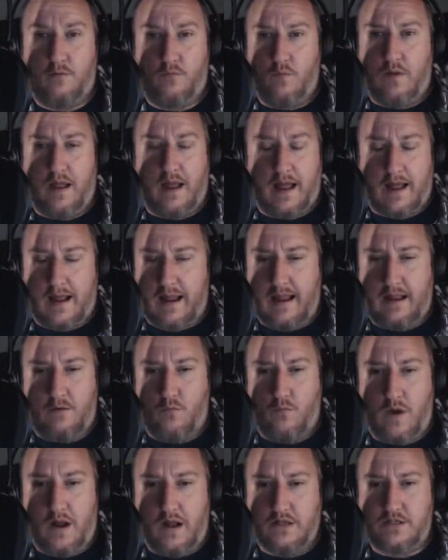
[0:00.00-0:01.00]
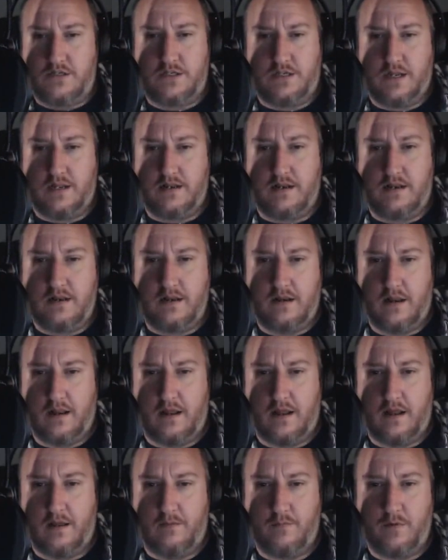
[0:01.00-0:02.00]
hadn't watched it.
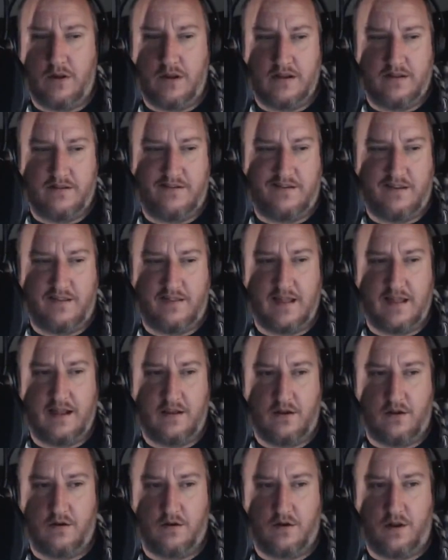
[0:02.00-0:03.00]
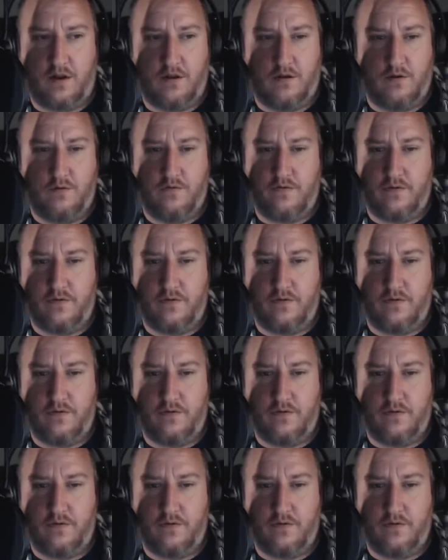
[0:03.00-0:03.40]
You can see that in your queue,